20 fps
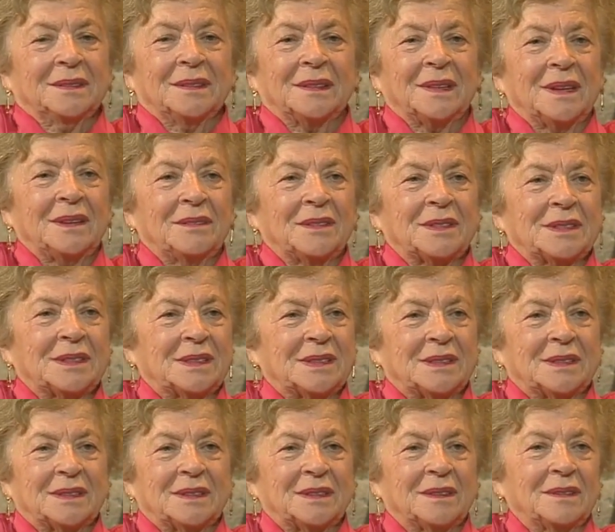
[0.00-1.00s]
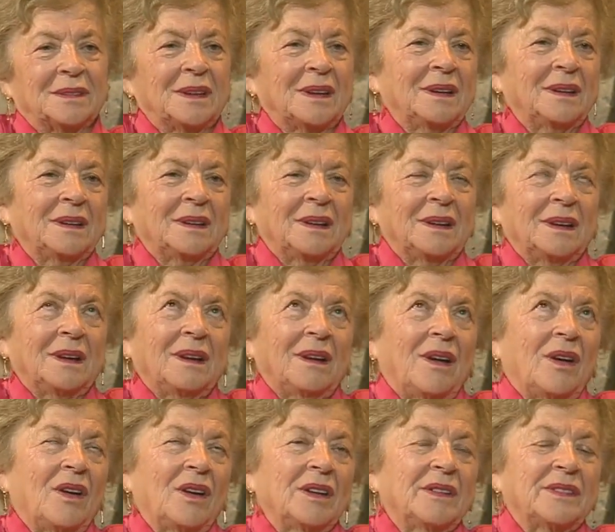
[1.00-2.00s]
he was
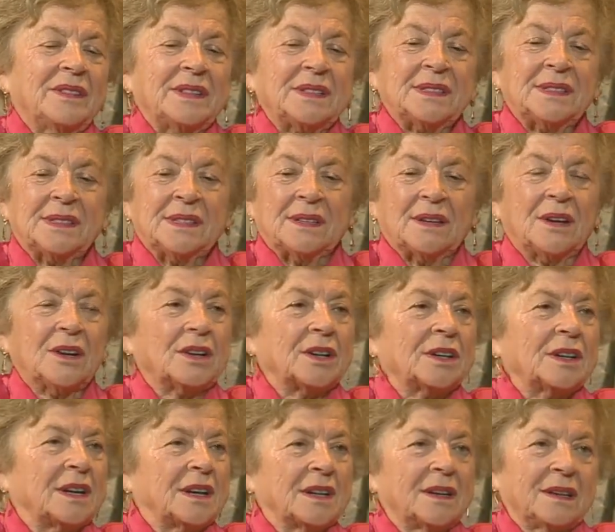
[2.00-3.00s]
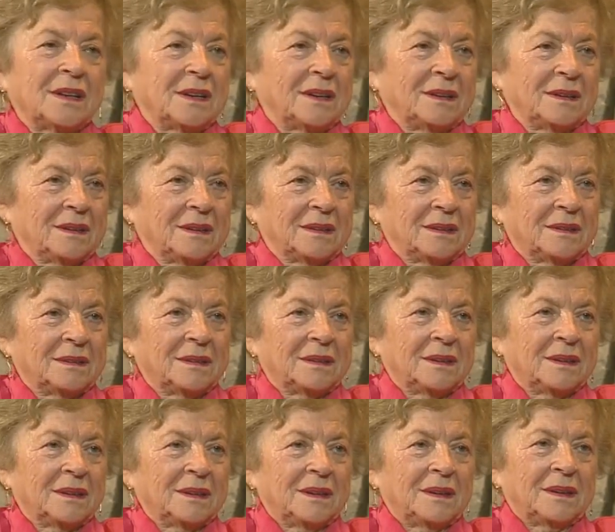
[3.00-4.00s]
always learning,
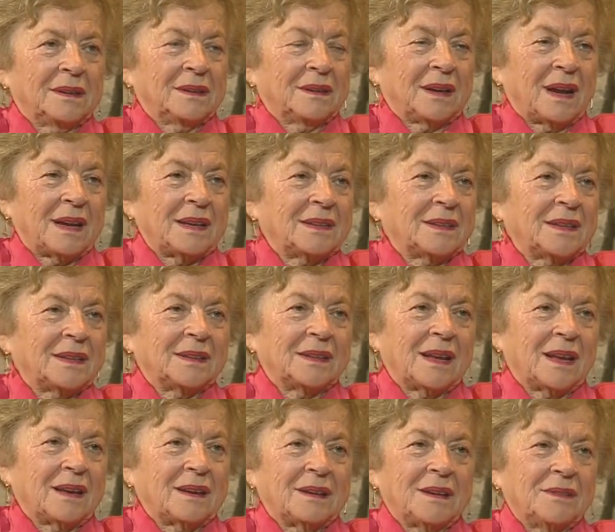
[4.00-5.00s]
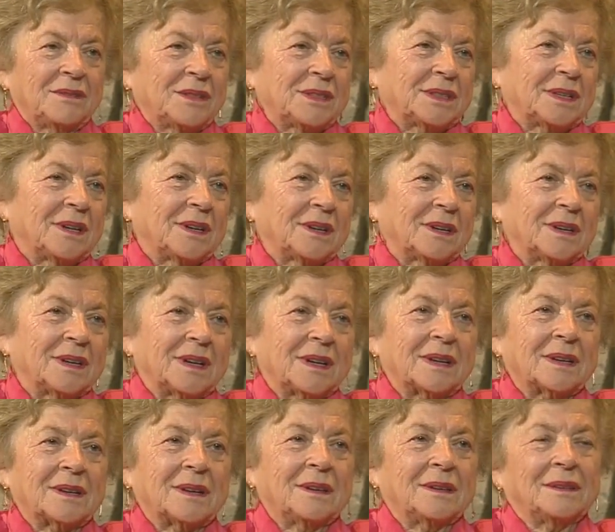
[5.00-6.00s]
night and day he was
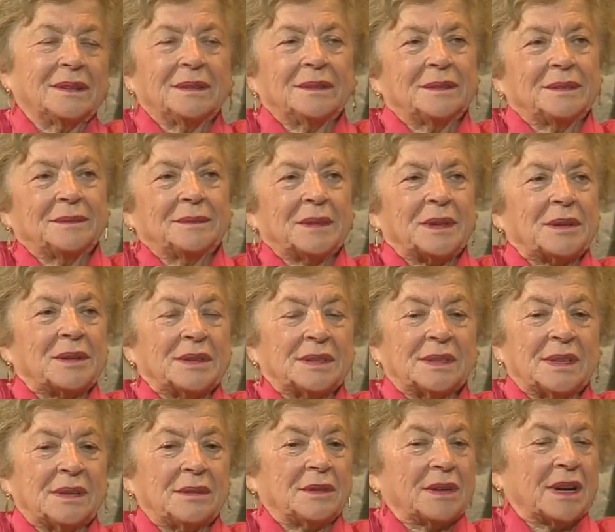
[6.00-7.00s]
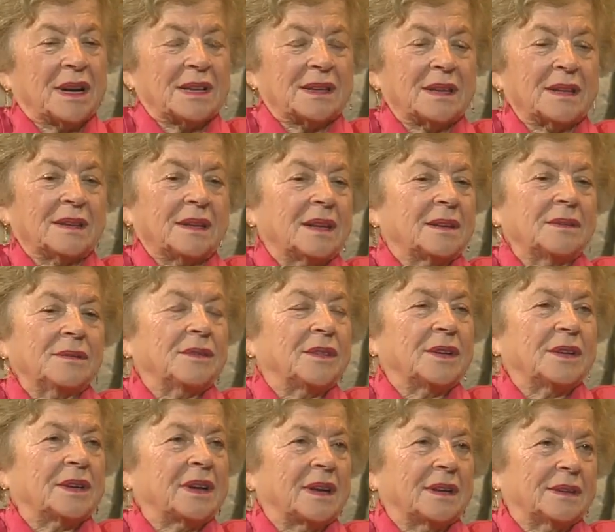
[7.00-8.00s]
learning, because he already didn't
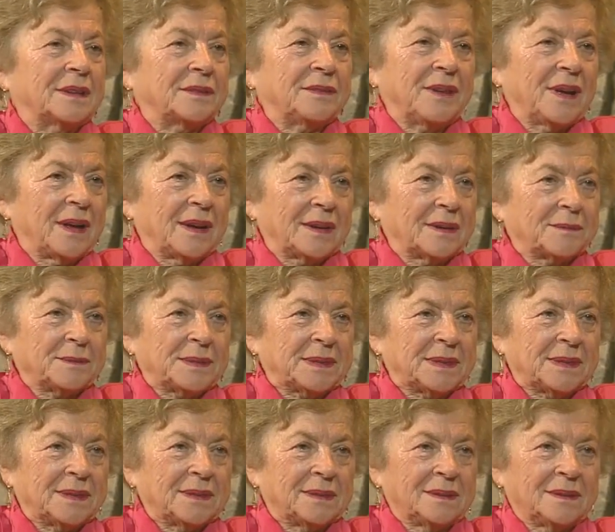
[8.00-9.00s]
work on the farms.